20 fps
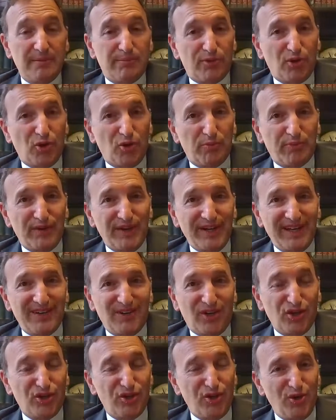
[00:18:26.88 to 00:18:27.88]

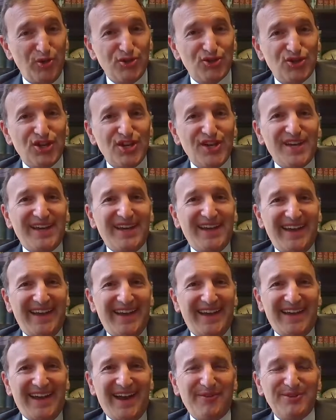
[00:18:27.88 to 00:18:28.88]
inappropriate or gauche.
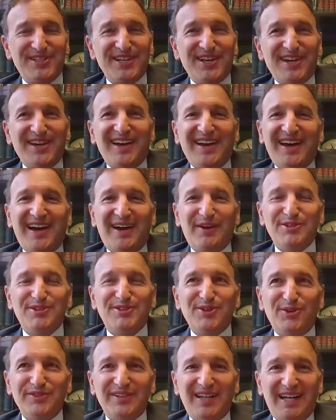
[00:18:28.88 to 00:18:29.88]
And I
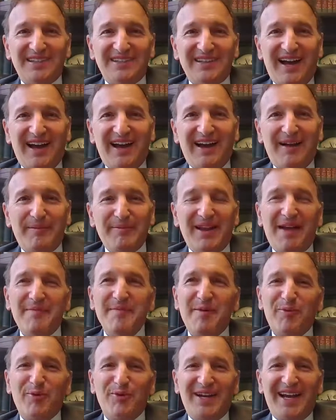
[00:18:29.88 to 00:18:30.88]
was told not to. I mean,
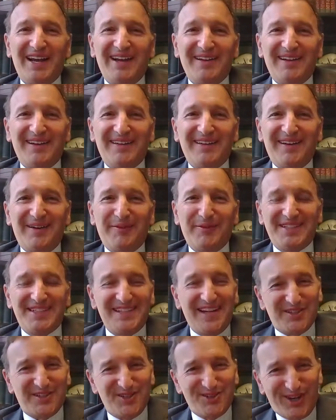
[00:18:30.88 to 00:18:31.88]
I remember when I
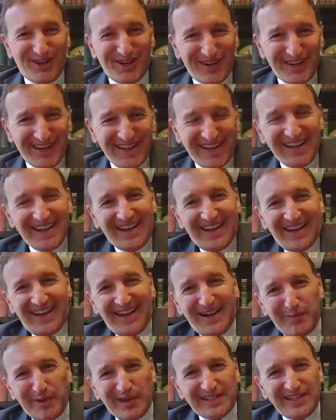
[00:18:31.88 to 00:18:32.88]
went to Dr. Tardy,
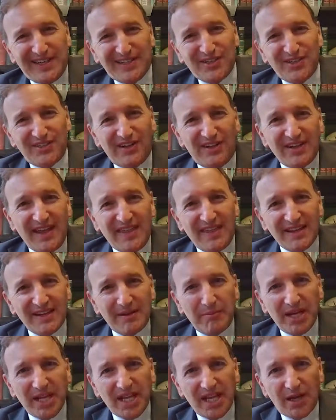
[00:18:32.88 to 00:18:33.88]
and I'm like, Dr. Tardy, I
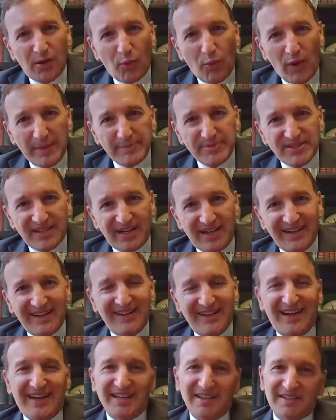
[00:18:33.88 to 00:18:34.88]
think I'm going to get a
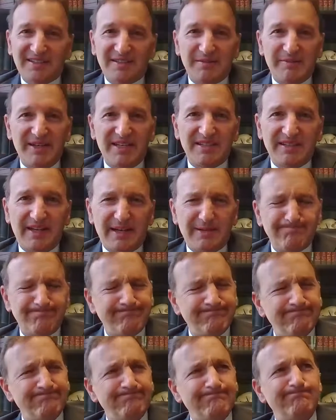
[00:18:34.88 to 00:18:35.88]
website. And he looked at me. He's like,
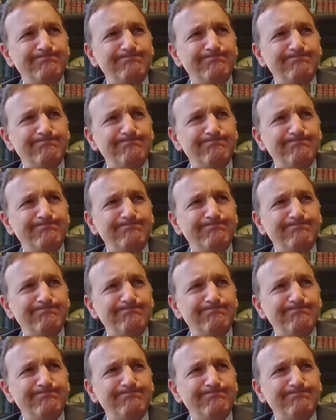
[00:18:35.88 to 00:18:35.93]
